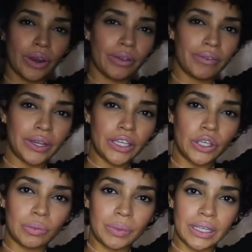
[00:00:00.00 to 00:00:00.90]
very, very
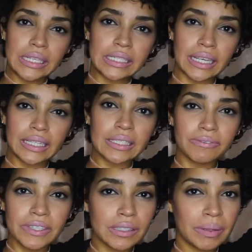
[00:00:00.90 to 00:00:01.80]
cute piece. It
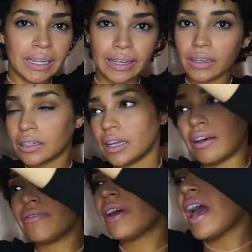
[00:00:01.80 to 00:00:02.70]
fits me like a glove.